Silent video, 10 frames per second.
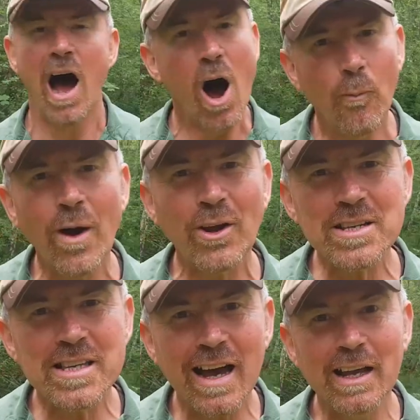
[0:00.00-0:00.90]
And when I
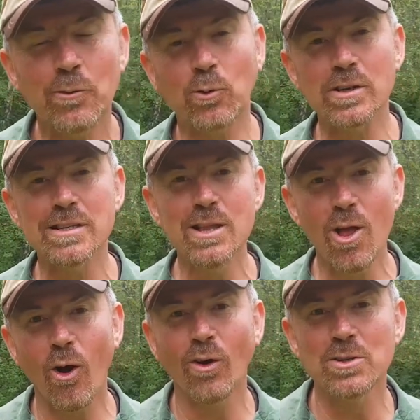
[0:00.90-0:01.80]
say for as
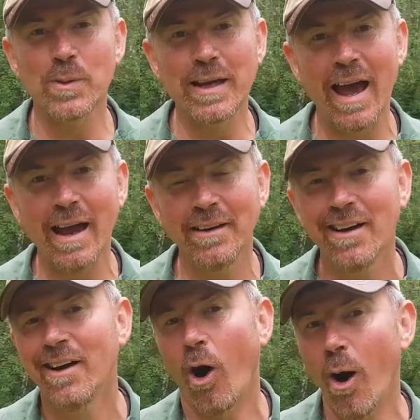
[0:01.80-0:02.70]
long as we can,
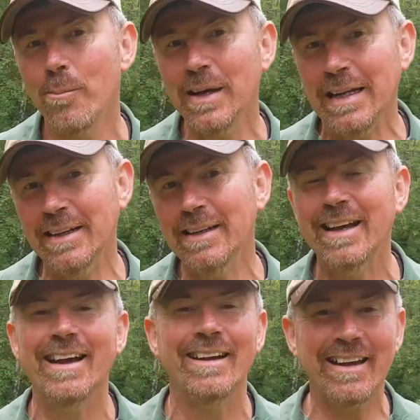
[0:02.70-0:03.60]
I mean
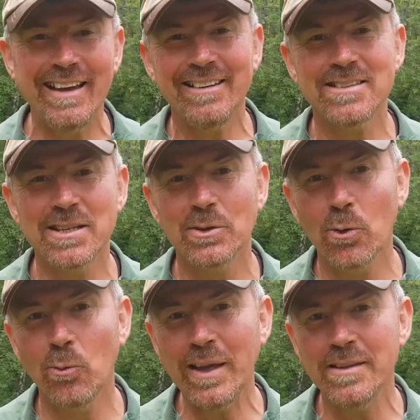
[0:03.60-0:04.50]
into
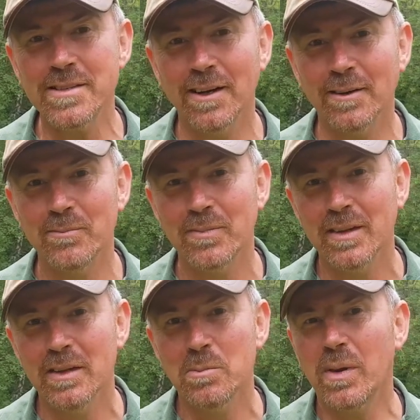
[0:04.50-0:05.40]
the winter,
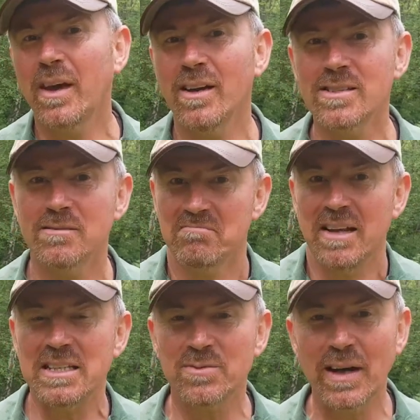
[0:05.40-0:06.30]
because
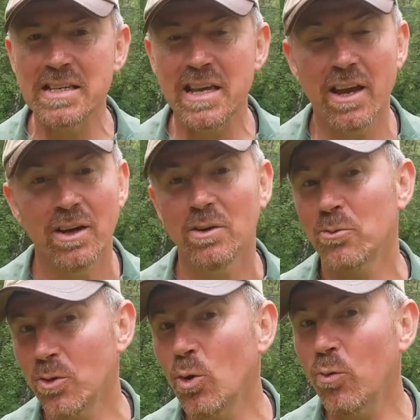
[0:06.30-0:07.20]
let's face it,
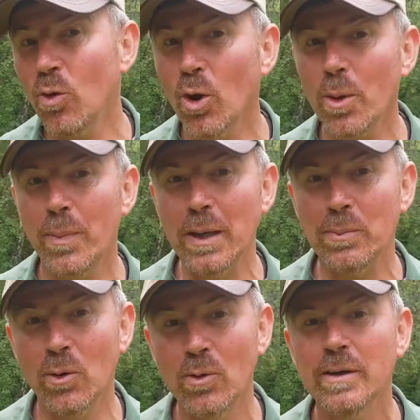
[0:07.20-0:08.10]
for an awful lot of
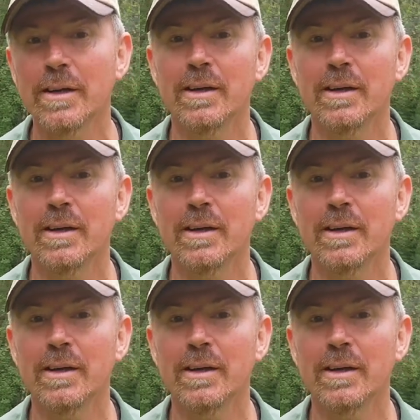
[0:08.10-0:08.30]
people,